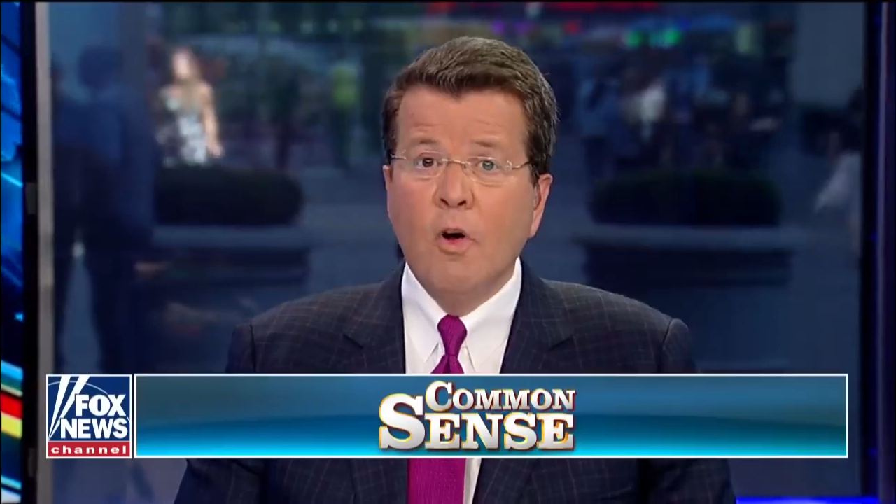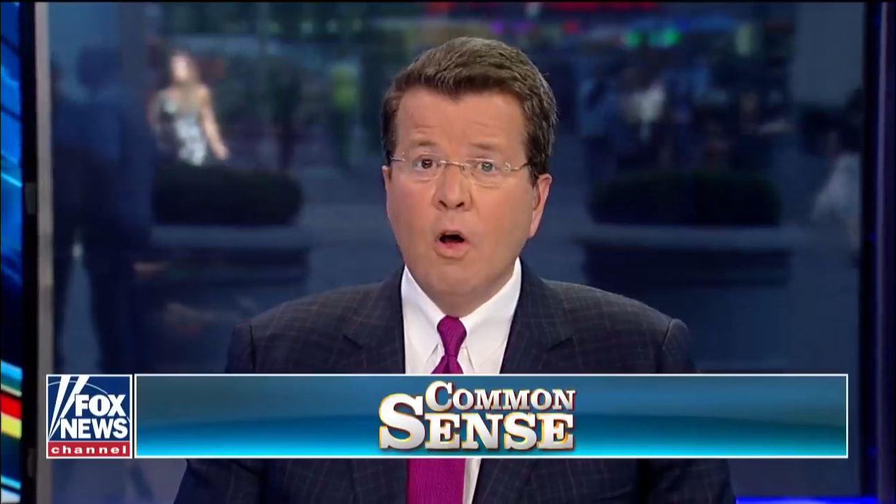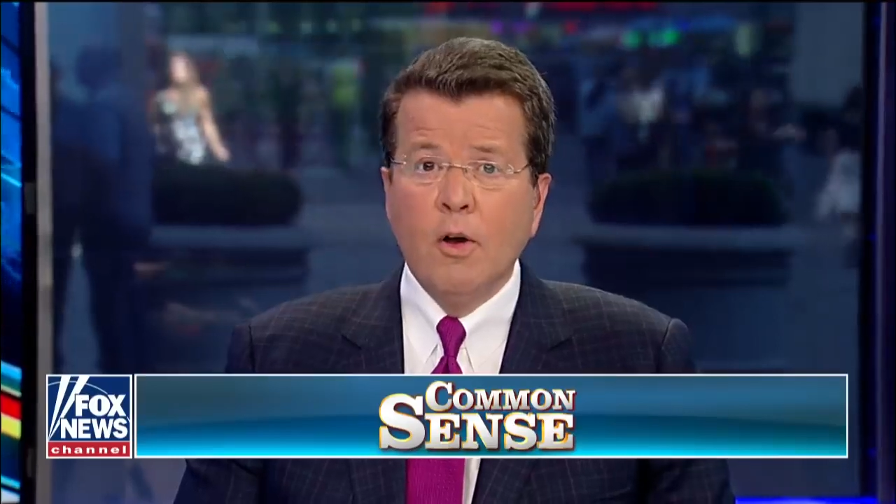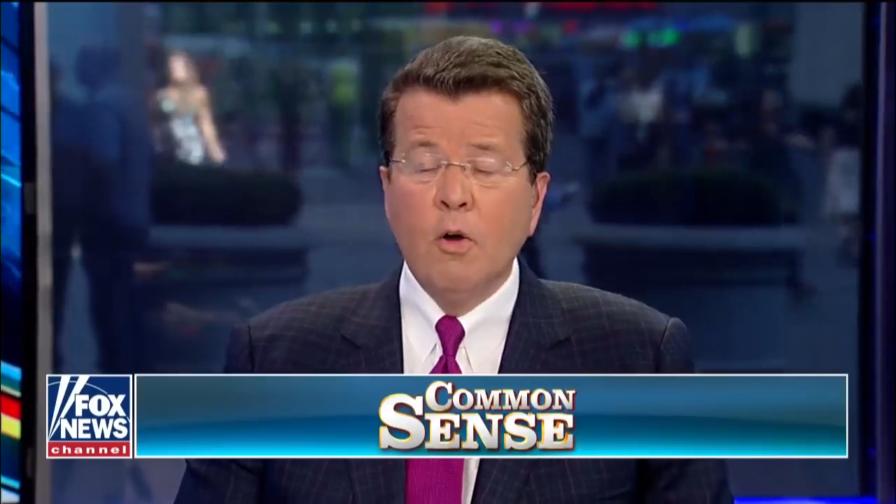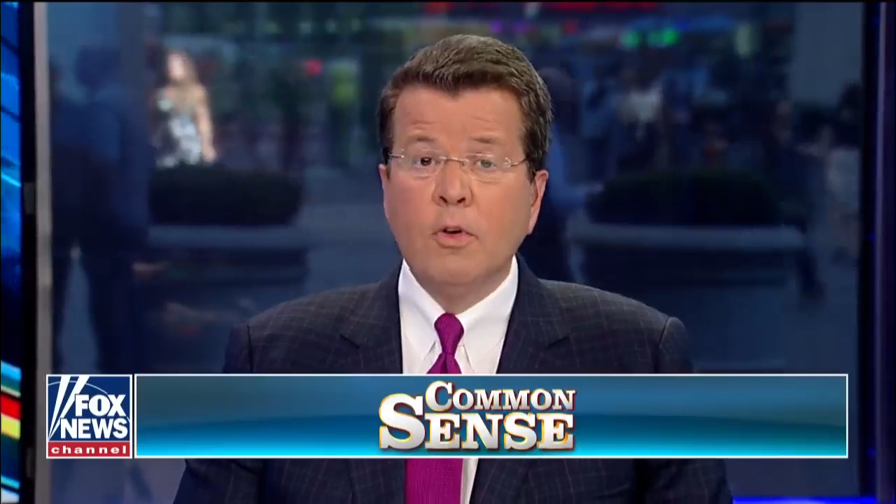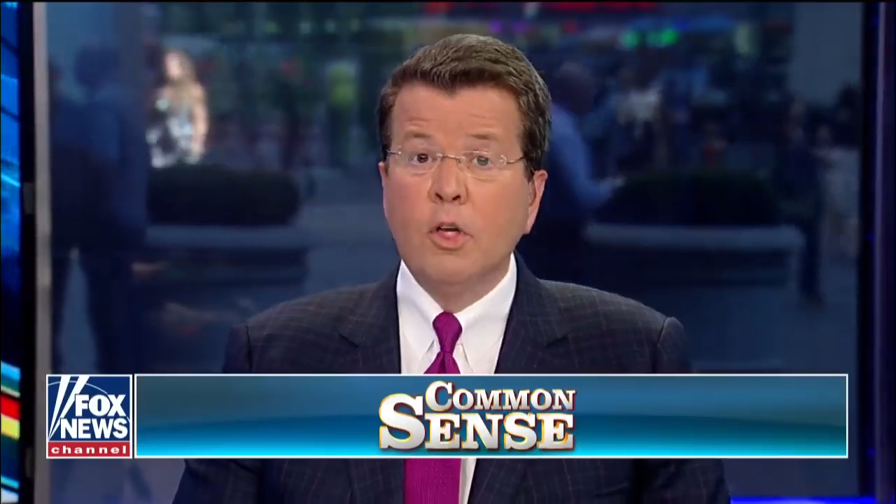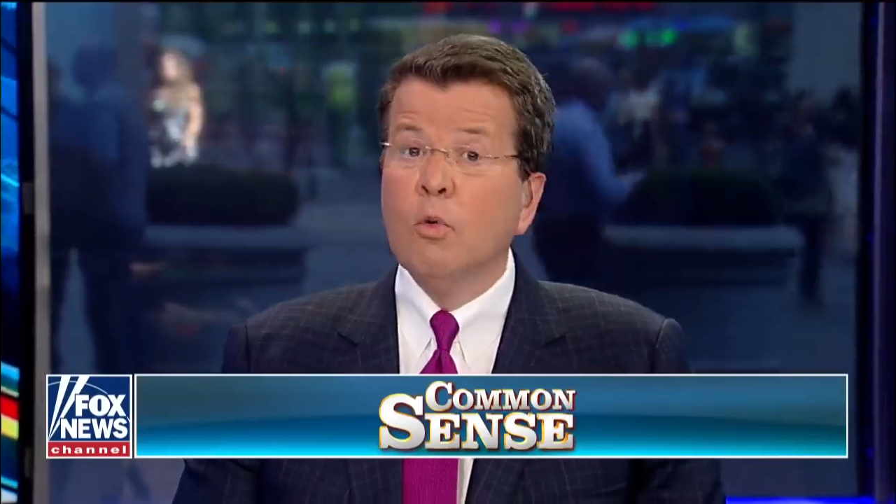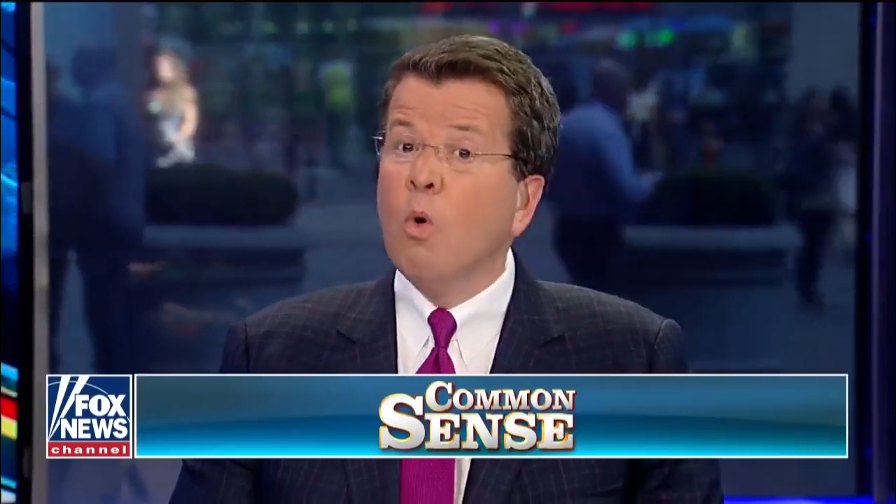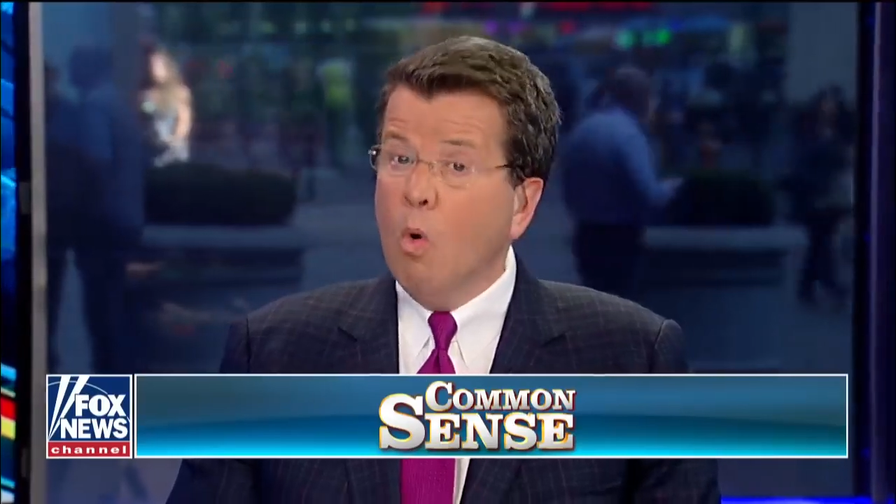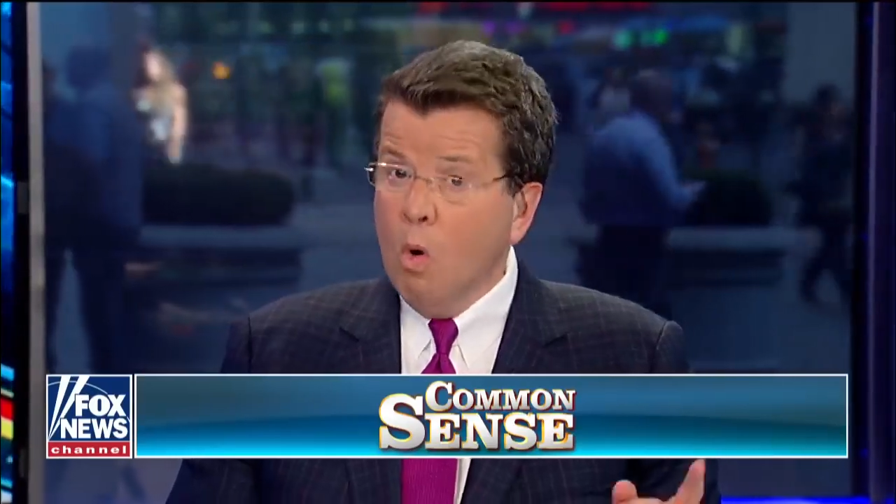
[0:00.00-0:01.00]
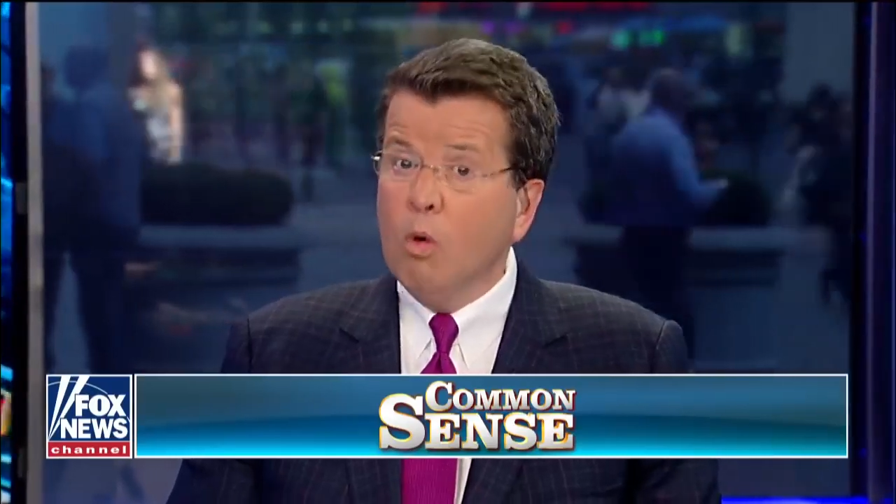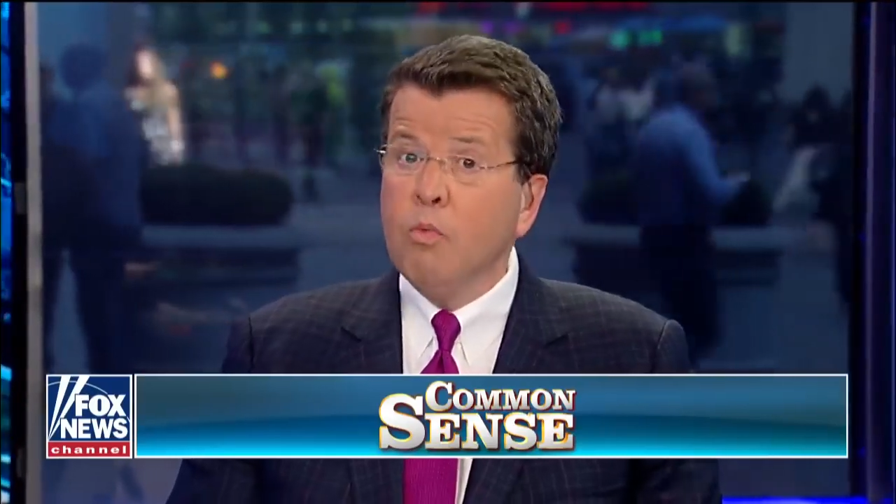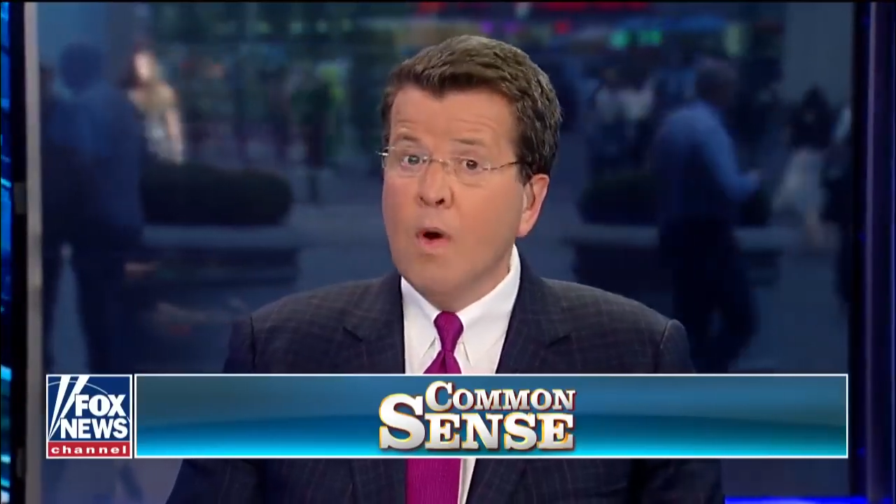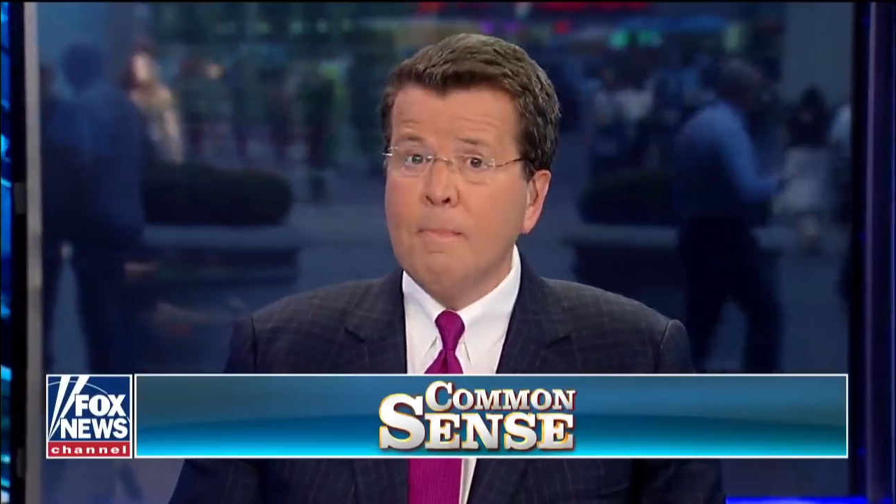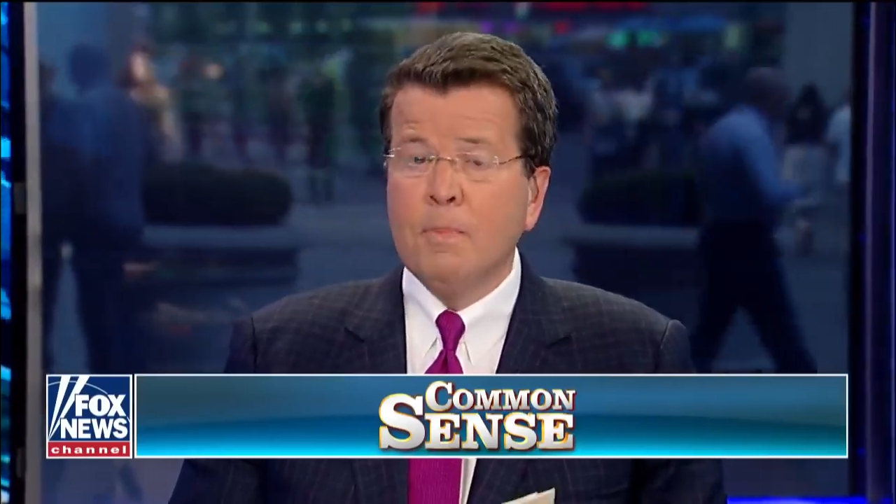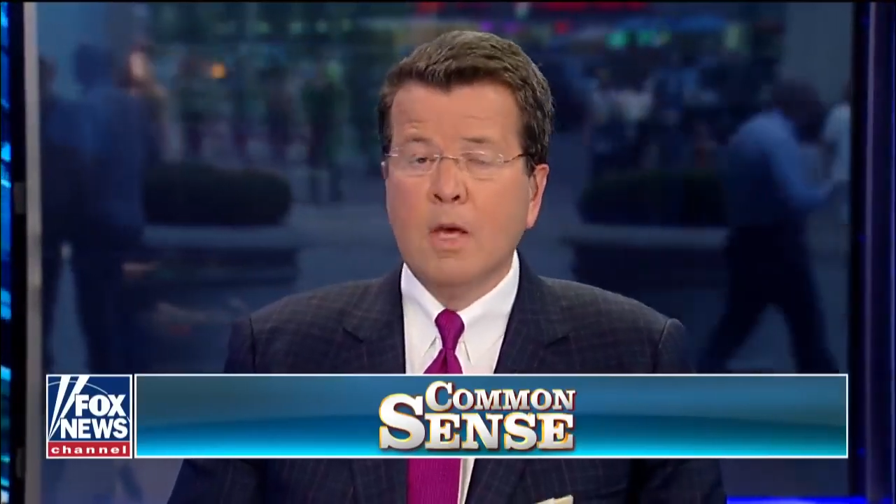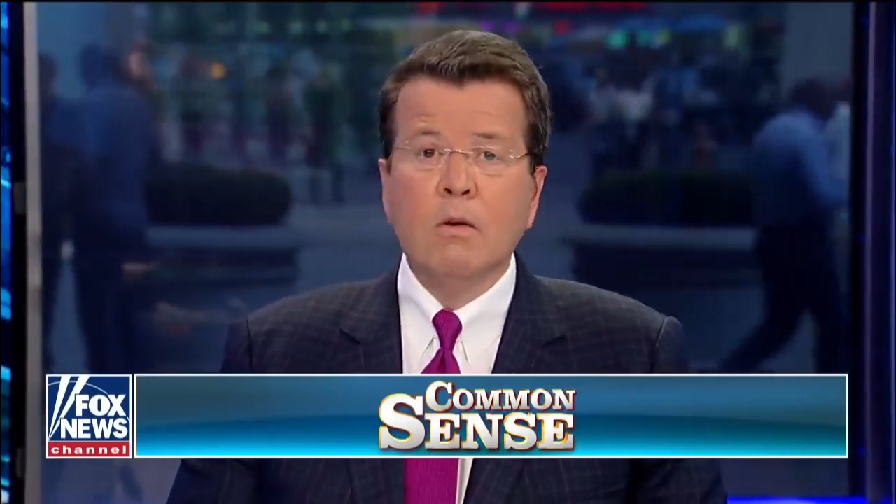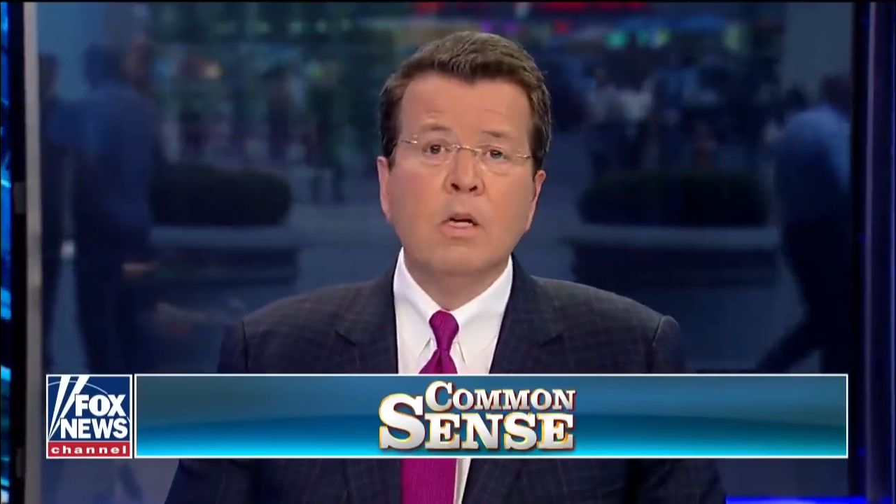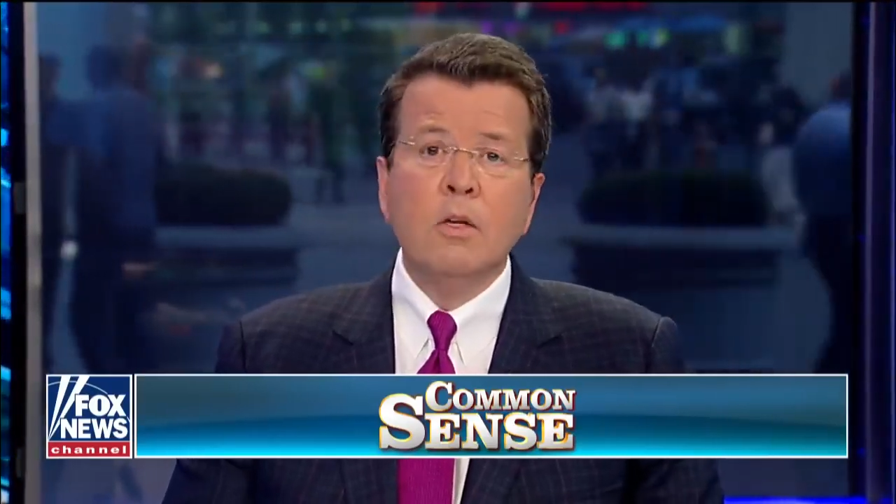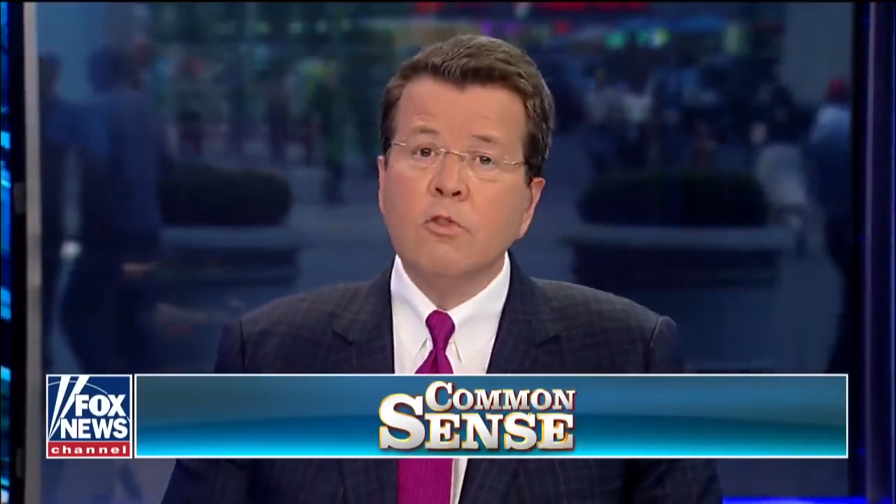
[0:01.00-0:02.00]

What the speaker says: fawn over you or rip you,